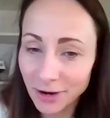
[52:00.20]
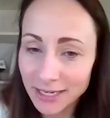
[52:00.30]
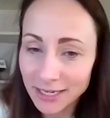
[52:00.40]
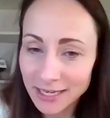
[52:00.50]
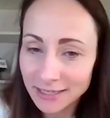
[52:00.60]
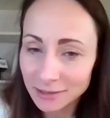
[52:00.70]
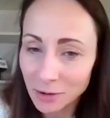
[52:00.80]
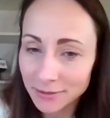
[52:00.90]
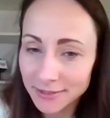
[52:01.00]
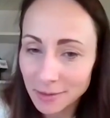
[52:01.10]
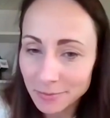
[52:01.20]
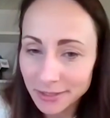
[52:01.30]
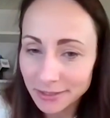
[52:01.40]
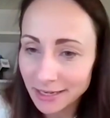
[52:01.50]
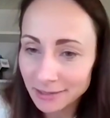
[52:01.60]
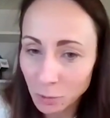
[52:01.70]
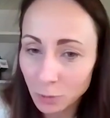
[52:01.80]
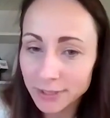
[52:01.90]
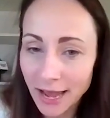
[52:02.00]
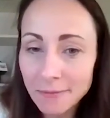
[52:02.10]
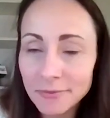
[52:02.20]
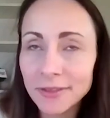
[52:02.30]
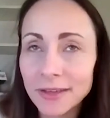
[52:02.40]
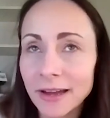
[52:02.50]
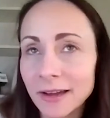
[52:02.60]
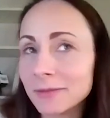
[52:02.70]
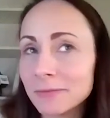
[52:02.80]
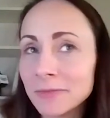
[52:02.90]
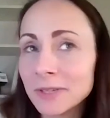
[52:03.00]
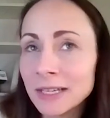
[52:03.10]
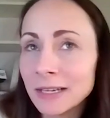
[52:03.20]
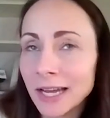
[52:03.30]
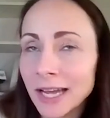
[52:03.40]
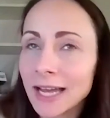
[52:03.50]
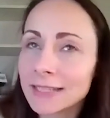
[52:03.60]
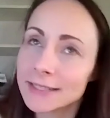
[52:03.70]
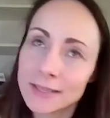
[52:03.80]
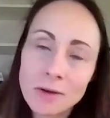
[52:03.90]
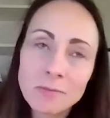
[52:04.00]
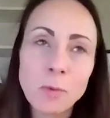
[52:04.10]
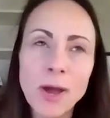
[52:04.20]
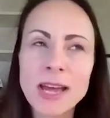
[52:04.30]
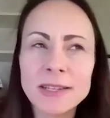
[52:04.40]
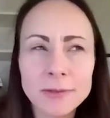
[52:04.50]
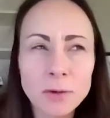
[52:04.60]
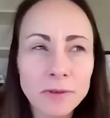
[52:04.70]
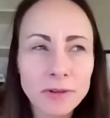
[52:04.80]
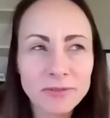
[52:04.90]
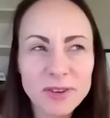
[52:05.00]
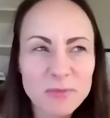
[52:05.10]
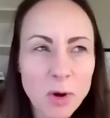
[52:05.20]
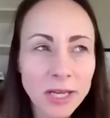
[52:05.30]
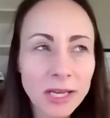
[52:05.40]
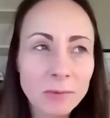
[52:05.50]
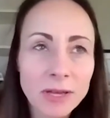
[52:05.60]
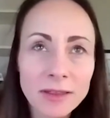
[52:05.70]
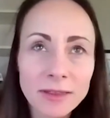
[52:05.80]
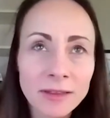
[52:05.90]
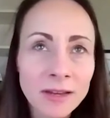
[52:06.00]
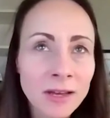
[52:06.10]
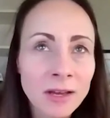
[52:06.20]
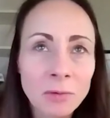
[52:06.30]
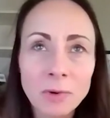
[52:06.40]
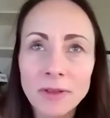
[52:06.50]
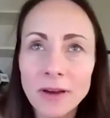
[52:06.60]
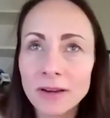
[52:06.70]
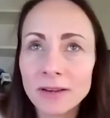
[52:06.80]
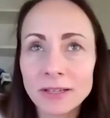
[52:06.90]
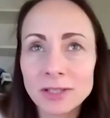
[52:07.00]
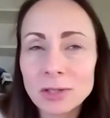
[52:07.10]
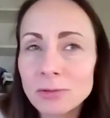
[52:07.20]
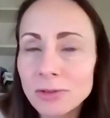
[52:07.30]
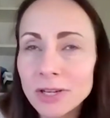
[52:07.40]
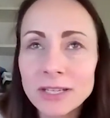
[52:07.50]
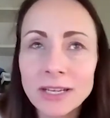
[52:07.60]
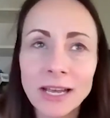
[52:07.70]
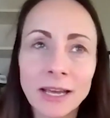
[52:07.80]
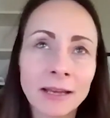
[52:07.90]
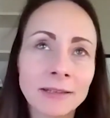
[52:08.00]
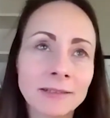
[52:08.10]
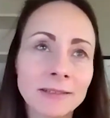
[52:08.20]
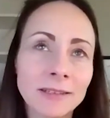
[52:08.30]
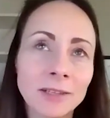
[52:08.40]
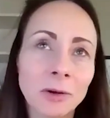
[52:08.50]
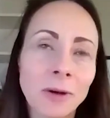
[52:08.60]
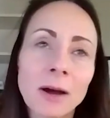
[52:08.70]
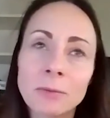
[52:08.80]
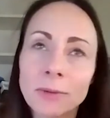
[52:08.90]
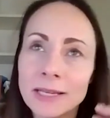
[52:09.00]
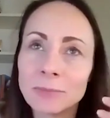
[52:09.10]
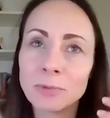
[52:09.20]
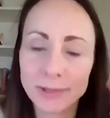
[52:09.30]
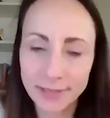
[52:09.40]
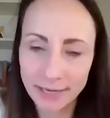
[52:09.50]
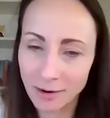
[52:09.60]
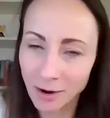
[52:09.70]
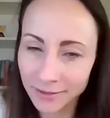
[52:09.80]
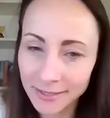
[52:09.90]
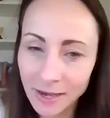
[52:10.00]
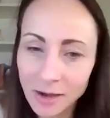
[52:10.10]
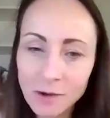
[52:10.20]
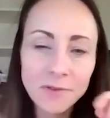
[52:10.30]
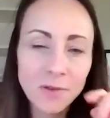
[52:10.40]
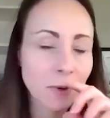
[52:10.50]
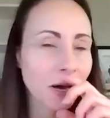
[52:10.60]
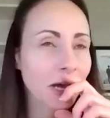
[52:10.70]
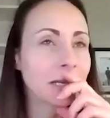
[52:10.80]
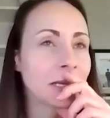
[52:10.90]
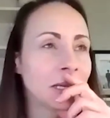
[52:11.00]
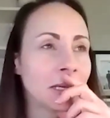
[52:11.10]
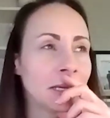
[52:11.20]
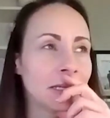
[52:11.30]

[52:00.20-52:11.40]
are frightening concept in more depth. I had some awareness of it from working with our children and how we present ourselves, but